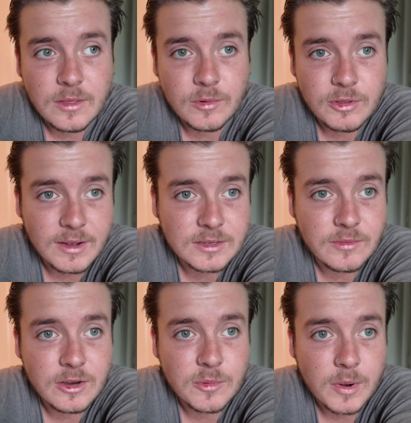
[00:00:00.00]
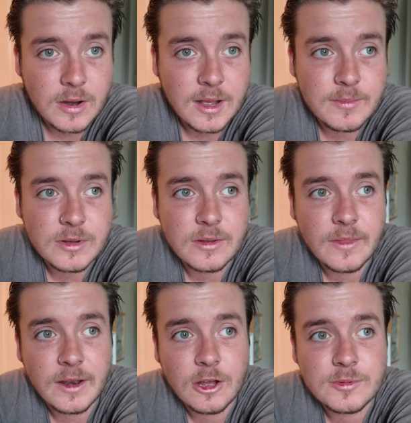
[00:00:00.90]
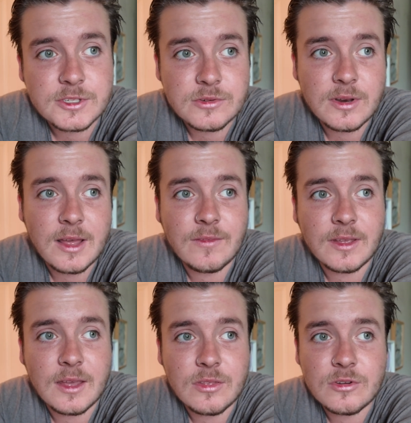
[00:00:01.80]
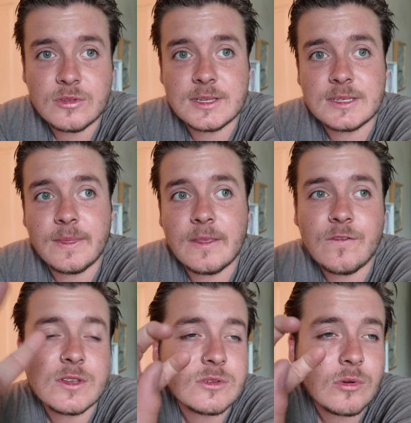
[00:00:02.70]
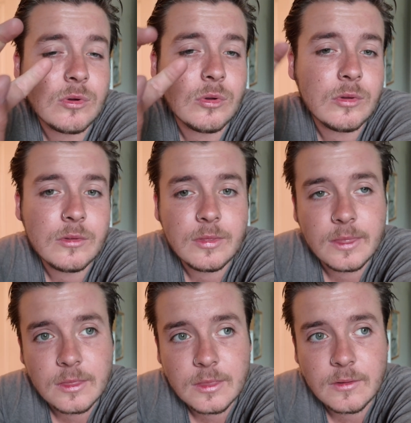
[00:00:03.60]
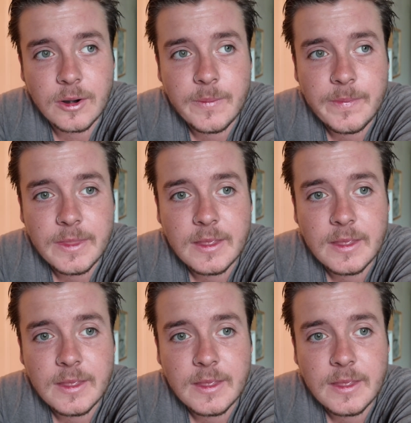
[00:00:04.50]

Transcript: And when you activate your Merkaba, it helps you navigate through this physical, right?